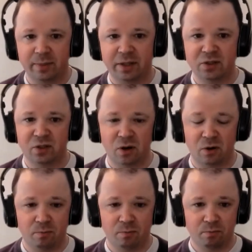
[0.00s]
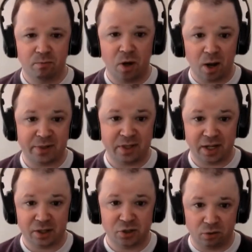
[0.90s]
And so
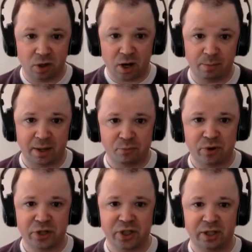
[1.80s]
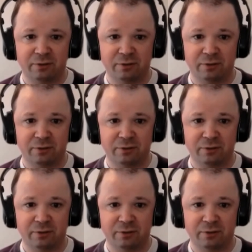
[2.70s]
hypertension or high blood pressure